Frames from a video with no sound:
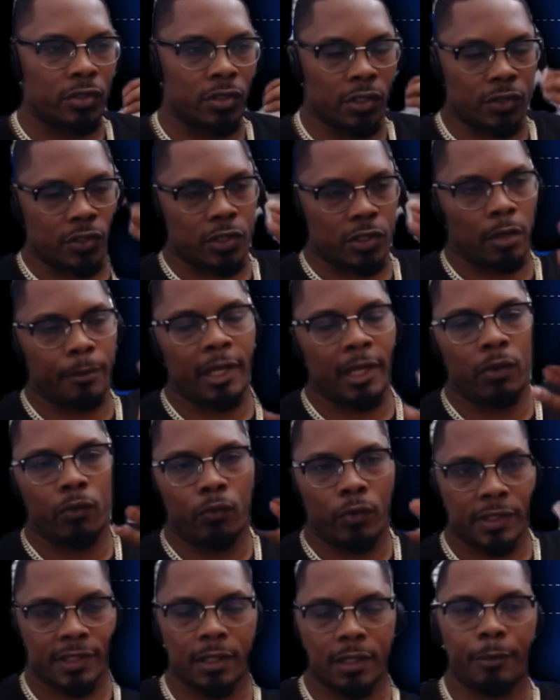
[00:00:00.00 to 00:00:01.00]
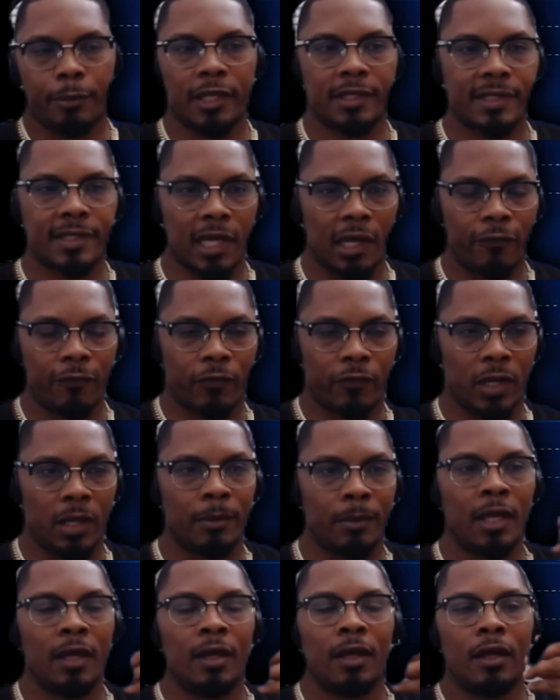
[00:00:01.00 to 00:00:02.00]
determining what's the best time
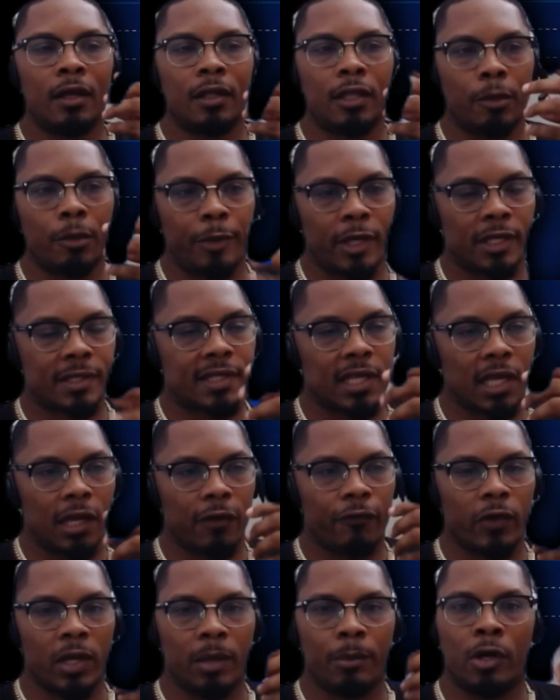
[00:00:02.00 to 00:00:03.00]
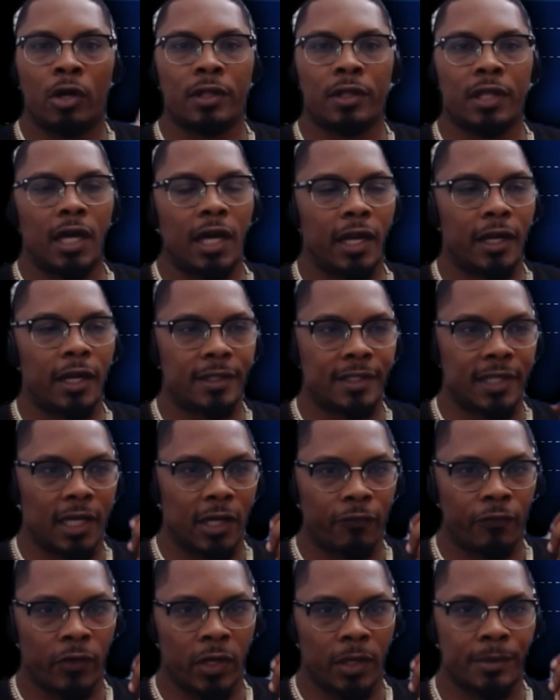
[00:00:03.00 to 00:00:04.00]
frame, the best time frame are the higher
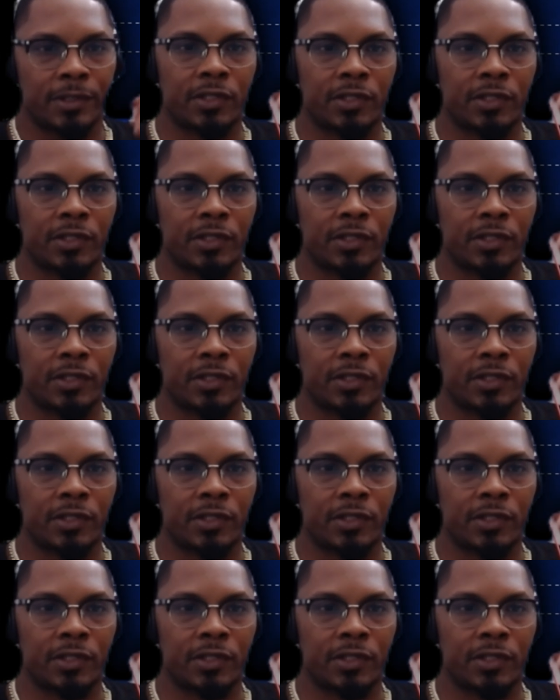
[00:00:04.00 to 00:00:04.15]
time frames.